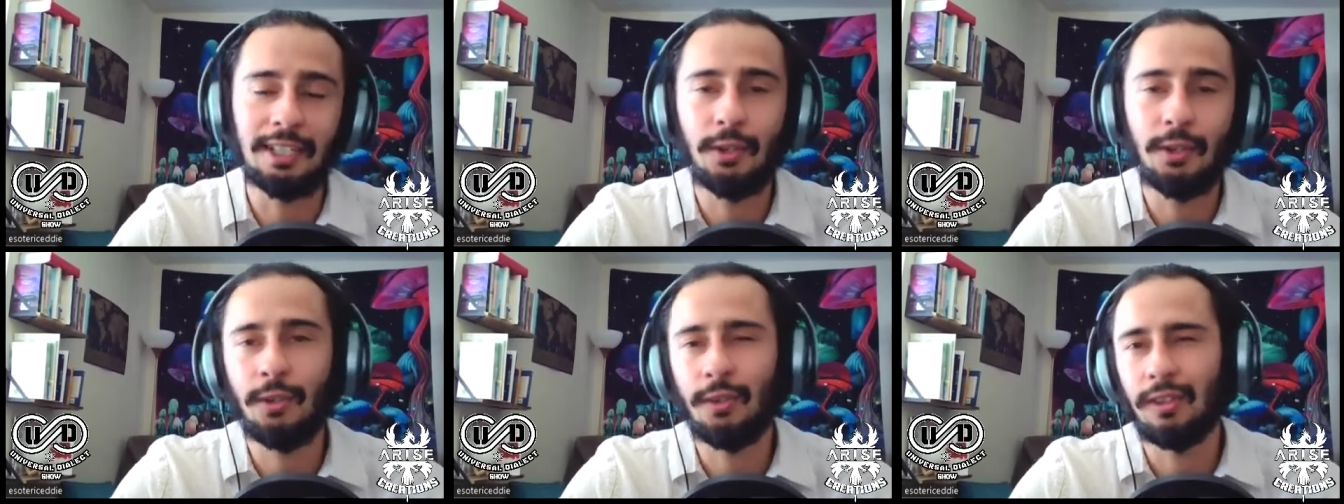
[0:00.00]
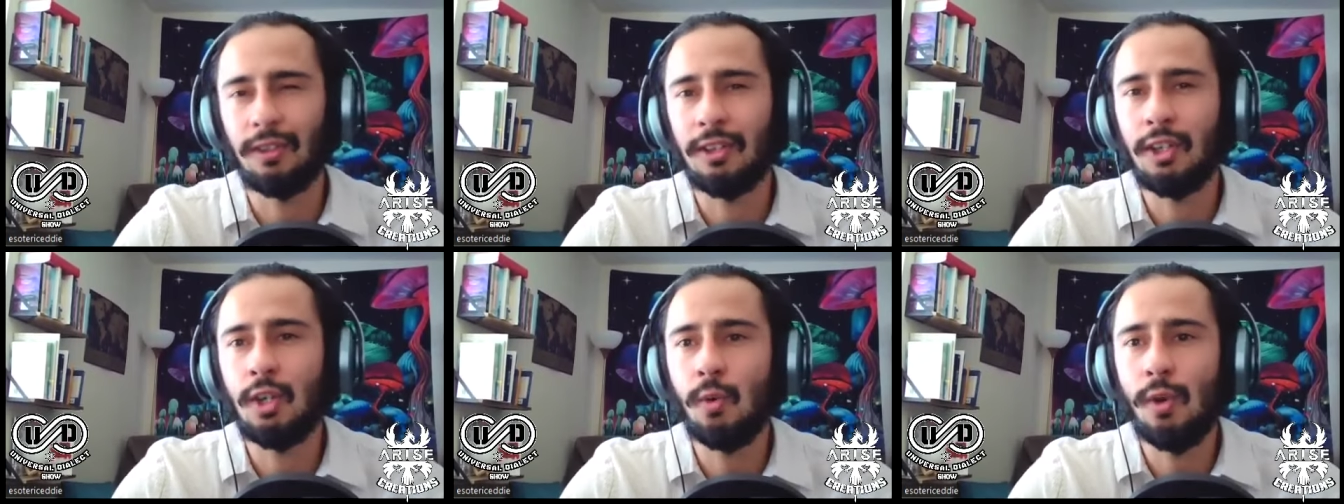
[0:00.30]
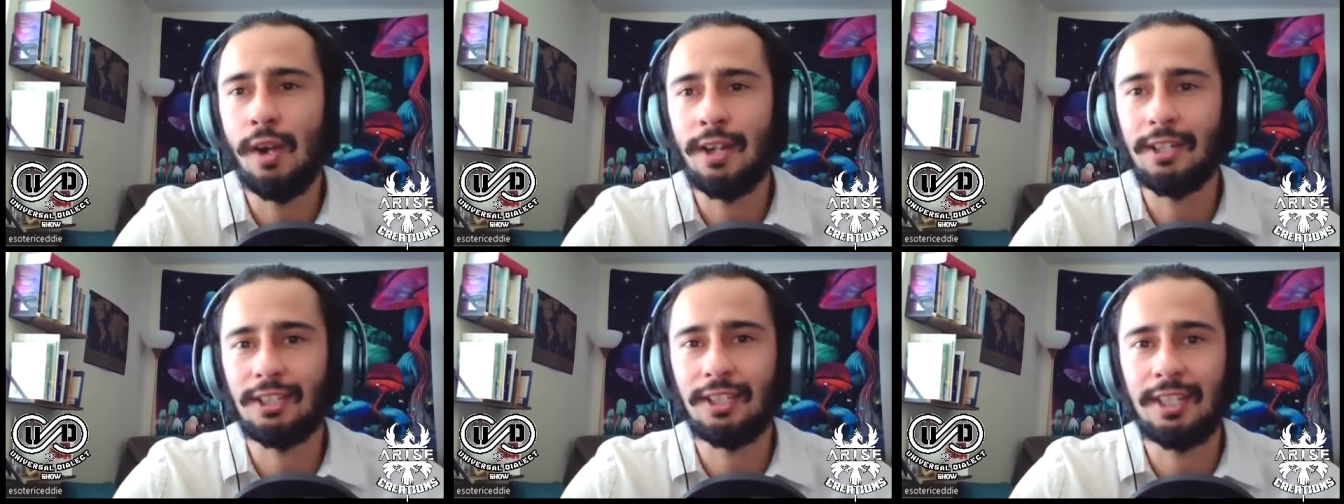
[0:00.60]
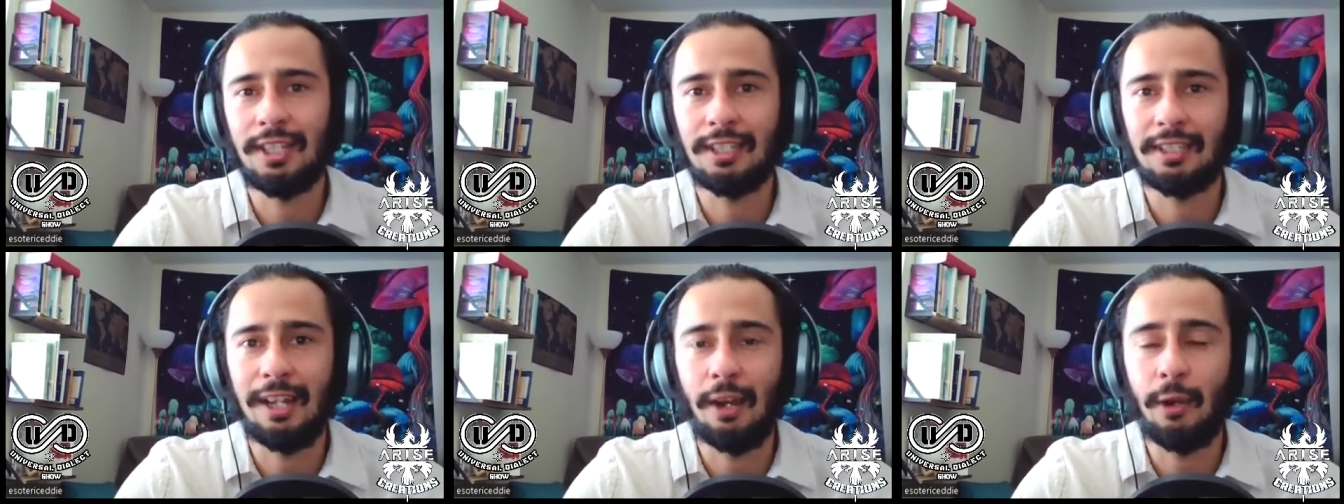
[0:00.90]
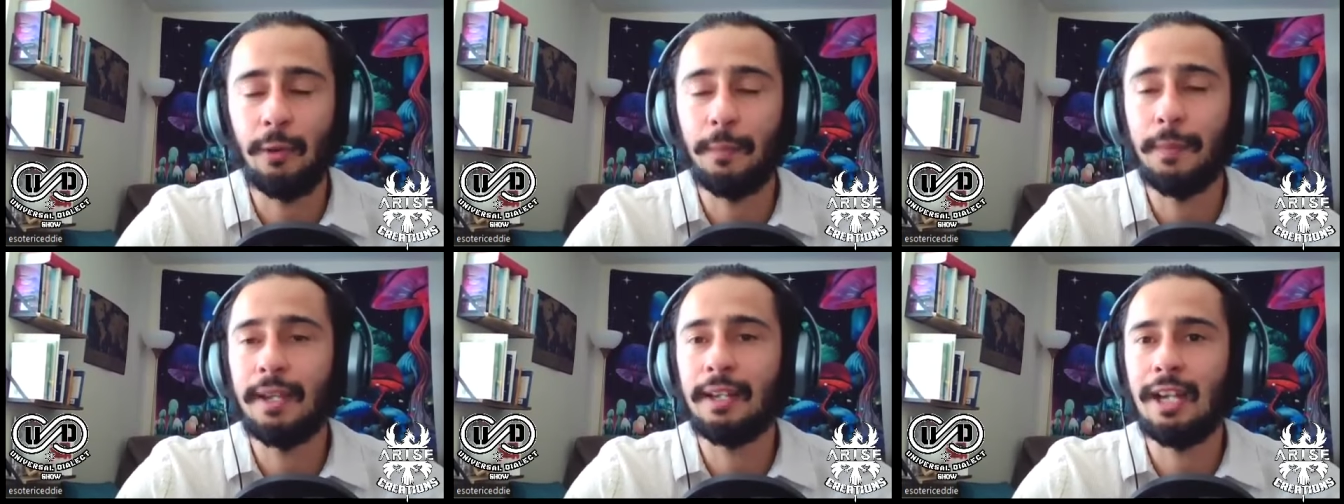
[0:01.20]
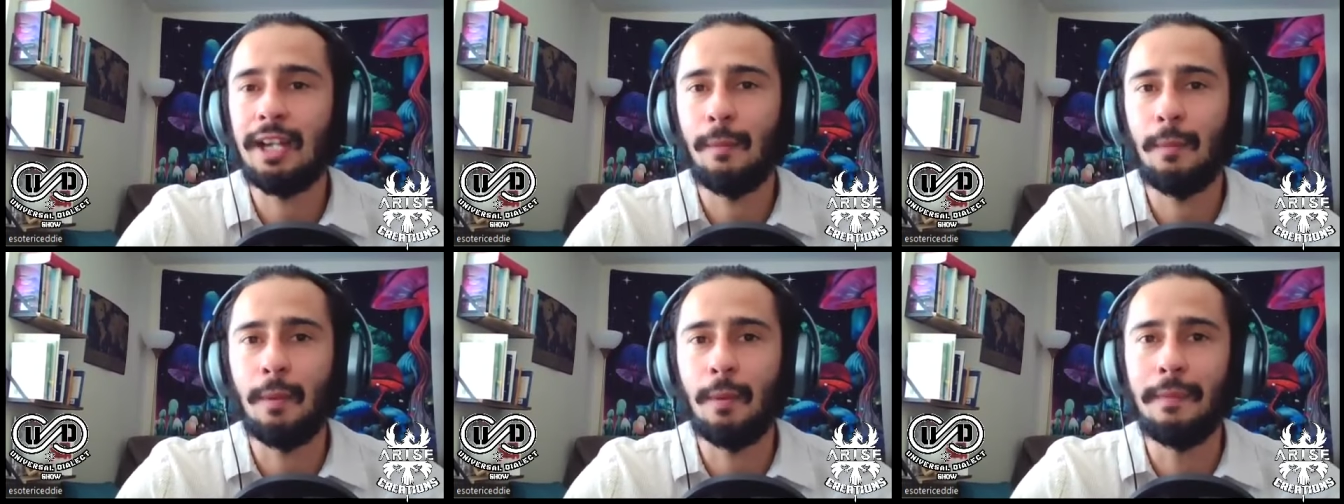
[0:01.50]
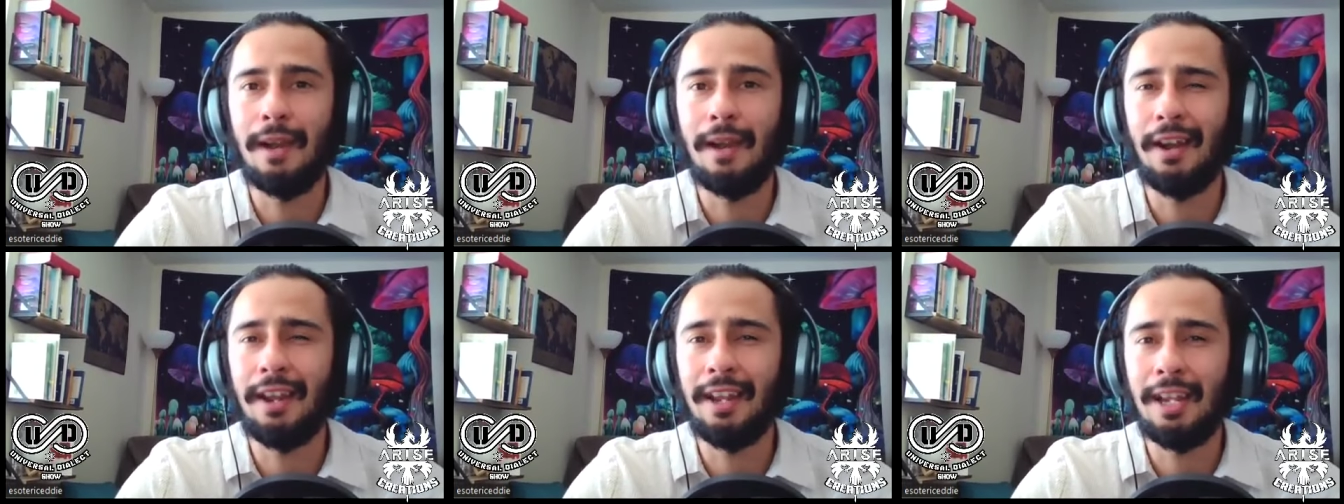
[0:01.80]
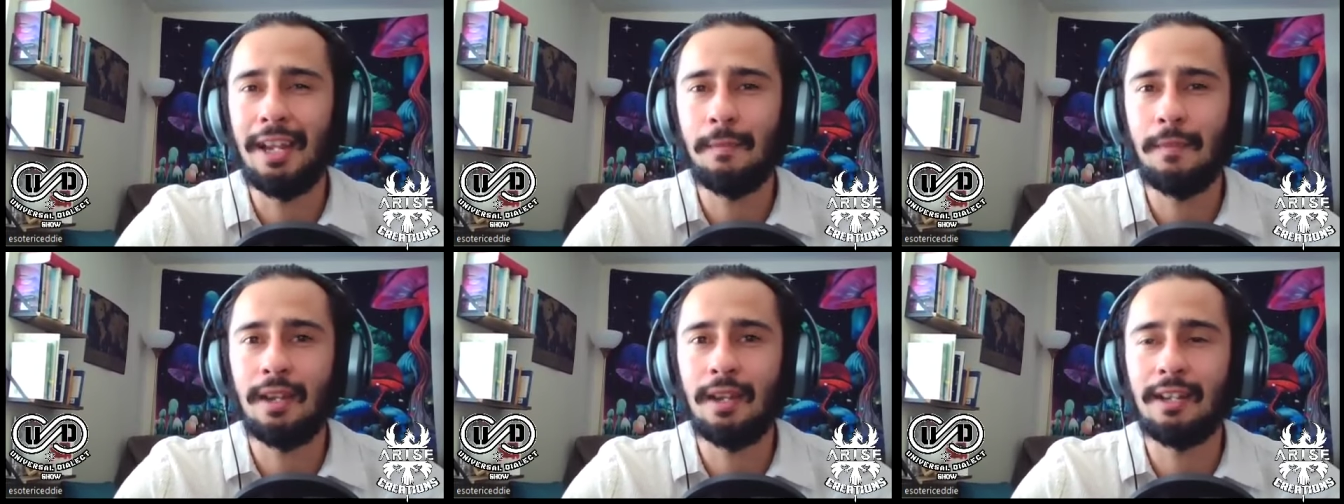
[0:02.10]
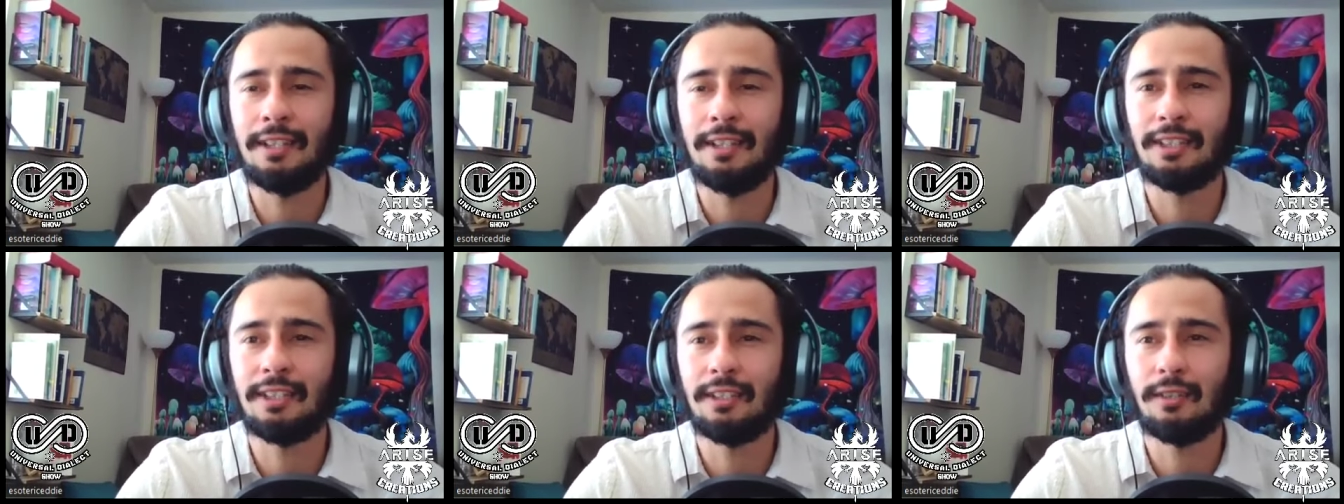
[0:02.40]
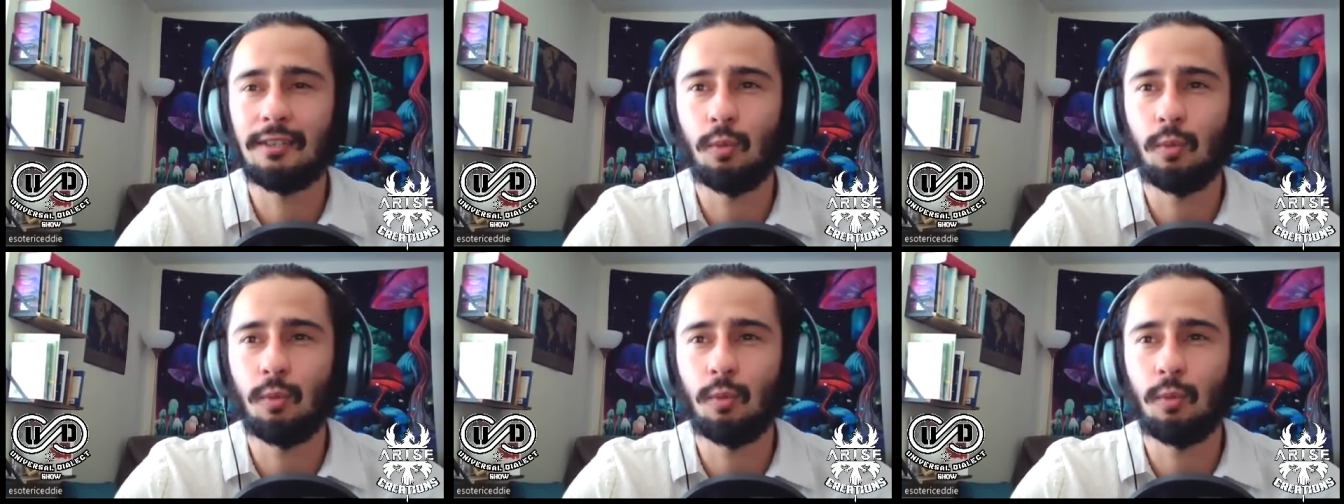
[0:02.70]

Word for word: little nuanced things that I would pick up about him and his